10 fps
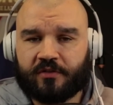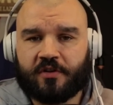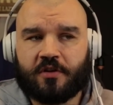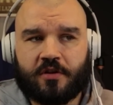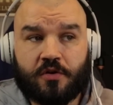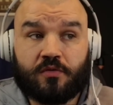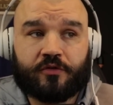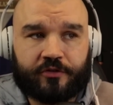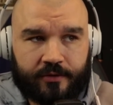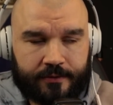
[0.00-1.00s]
to
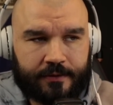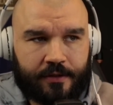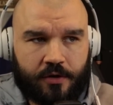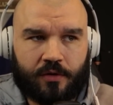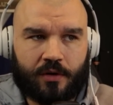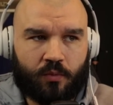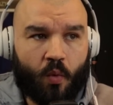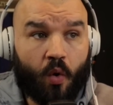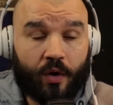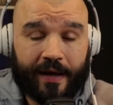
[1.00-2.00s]
use nuclear
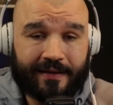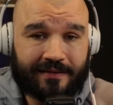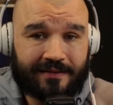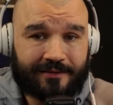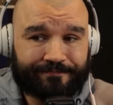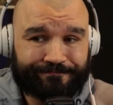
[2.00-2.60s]
warheads?